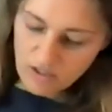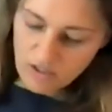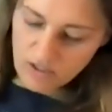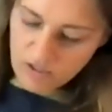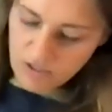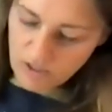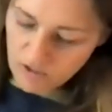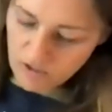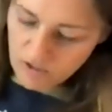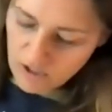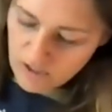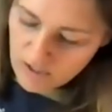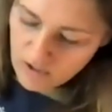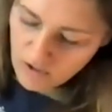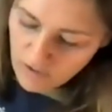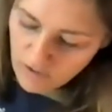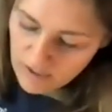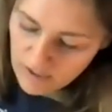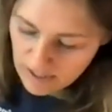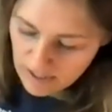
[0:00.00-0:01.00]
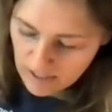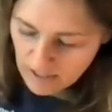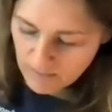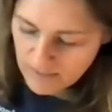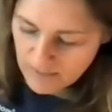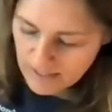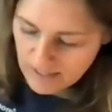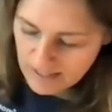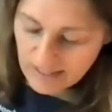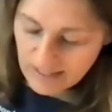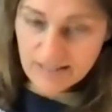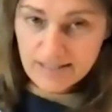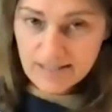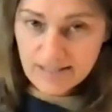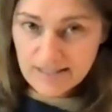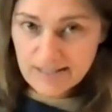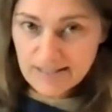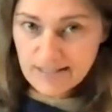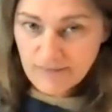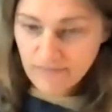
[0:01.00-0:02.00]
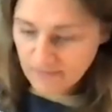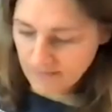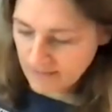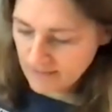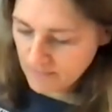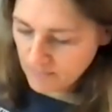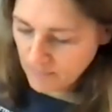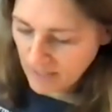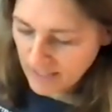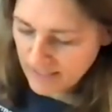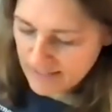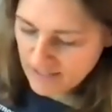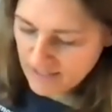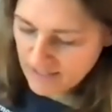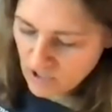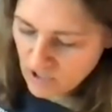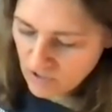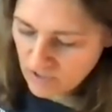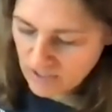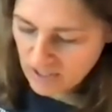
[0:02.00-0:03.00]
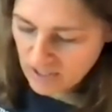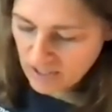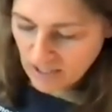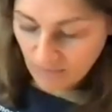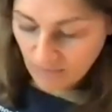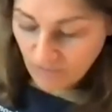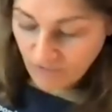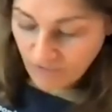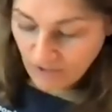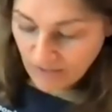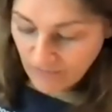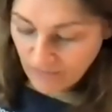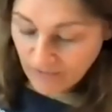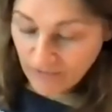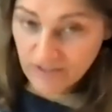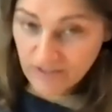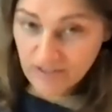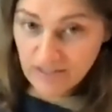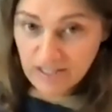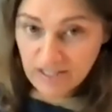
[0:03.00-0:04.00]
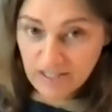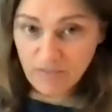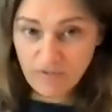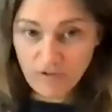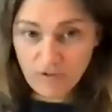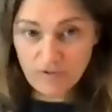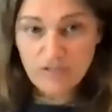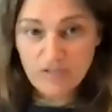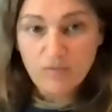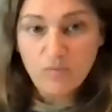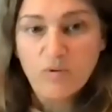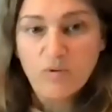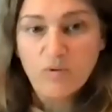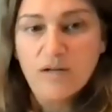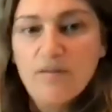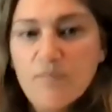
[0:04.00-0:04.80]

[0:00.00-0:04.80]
So just on the TM6 is in a different place to the TM5 and the TM31.